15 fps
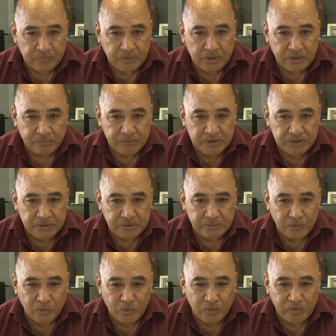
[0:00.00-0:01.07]

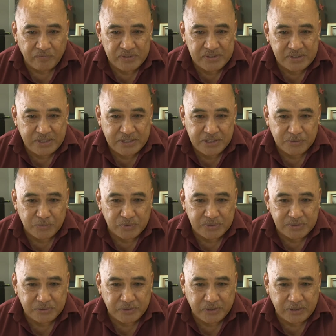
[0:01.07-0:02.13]
Admission or visitation was
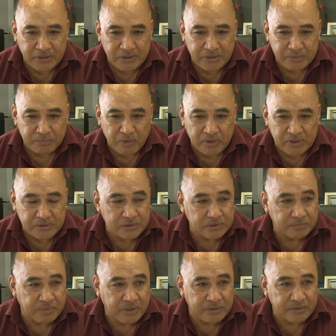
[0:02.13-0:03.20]
strictly
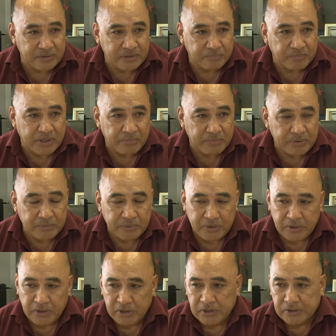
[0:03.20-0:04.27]
monitored by the department.
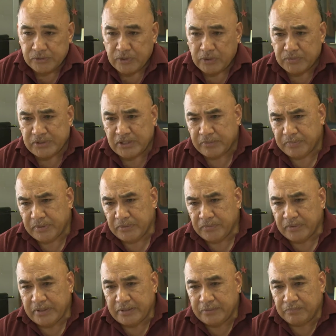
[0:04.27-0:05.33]
So I was happy
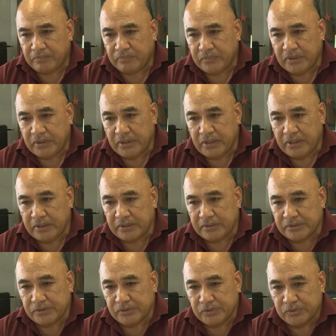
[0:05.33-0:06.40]
with that,
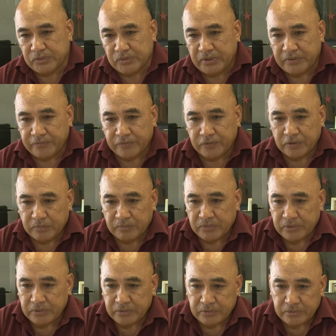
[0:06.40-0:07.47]
and to inform
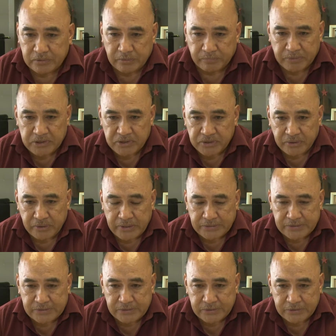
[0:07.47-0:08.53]
the patient
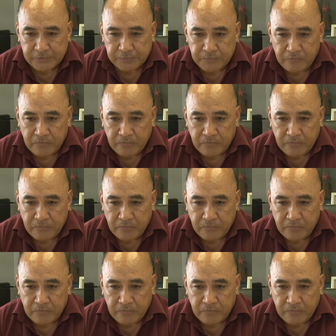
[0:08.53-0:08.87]
that